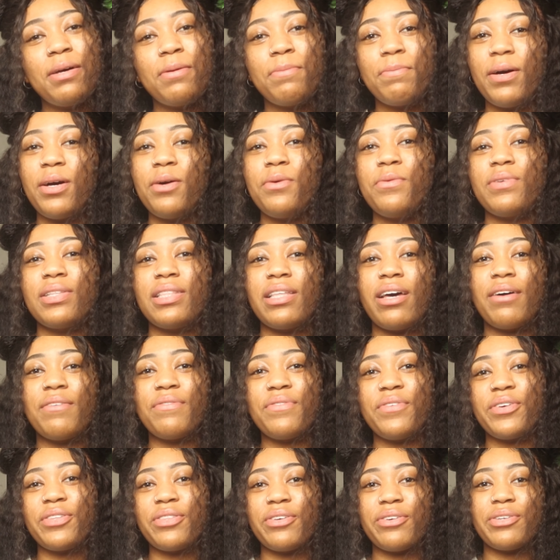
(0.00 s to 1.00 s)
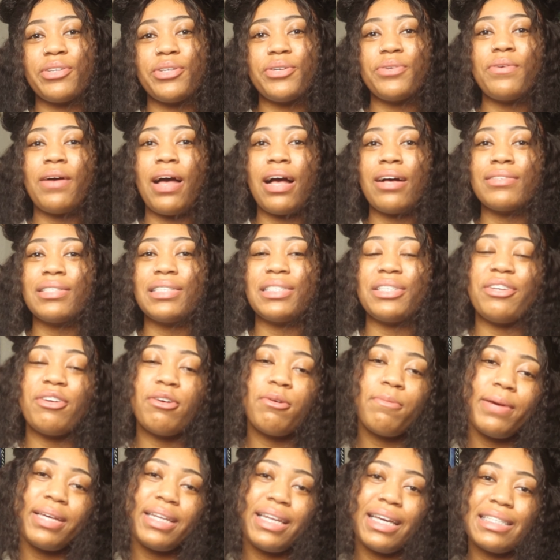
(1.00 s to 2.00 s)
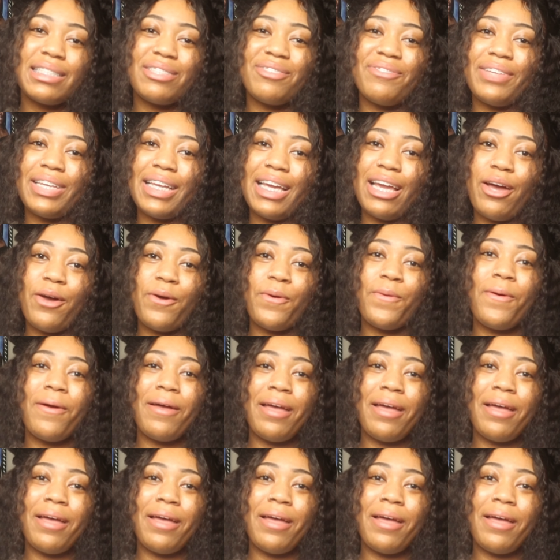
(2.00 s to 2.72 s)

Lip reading: But without further ado, I'll see you in my next video.